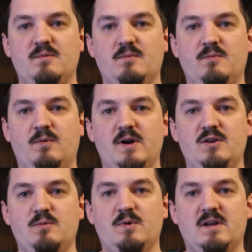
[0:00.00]
what
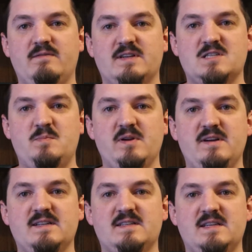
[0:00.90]
you would have
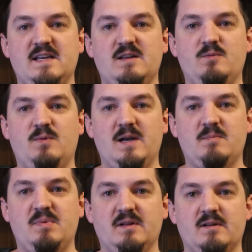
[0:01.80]
experienced in
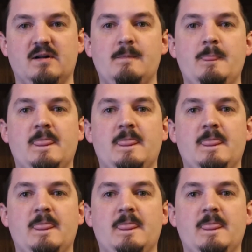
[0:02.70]
White Pillar.